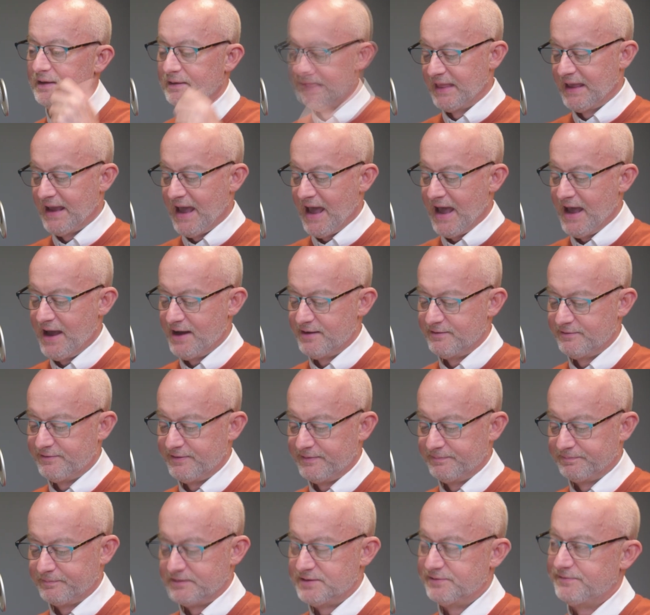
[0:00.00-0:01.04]
they have
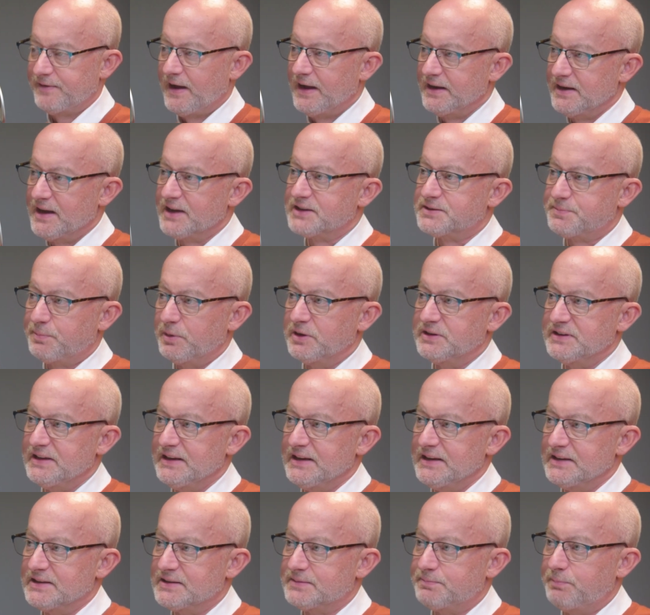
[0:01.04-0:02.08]
defined
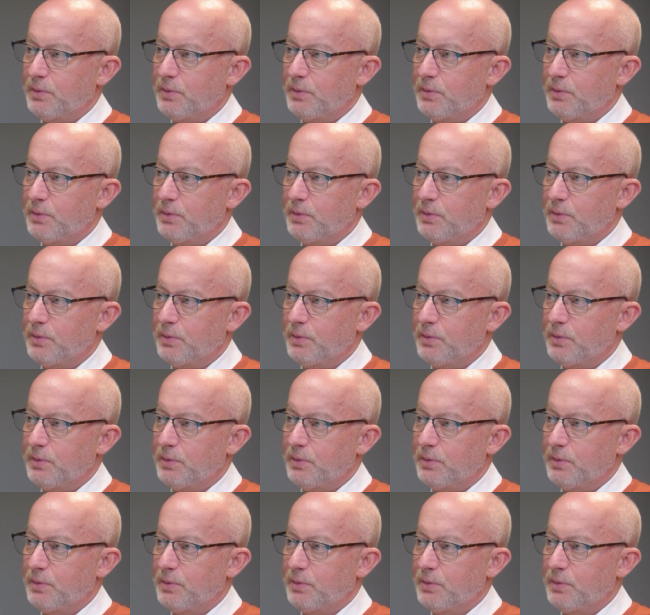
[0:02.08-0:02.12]
expertise,